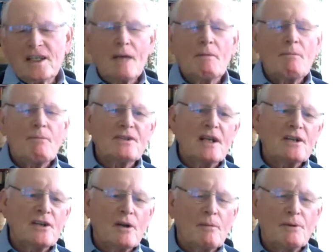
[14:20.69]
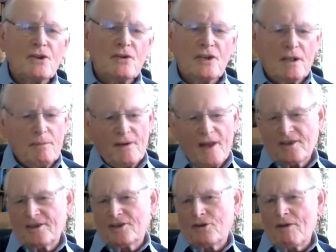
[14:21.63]
in Yemen present an opportunity, but
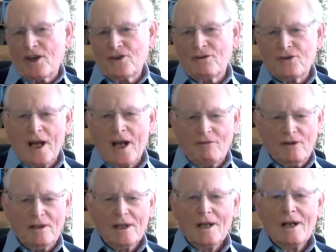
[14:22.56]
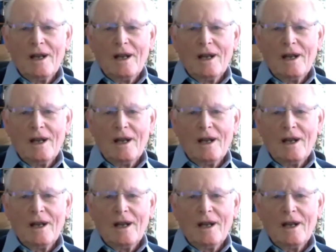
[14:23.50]
that's the direction of travel.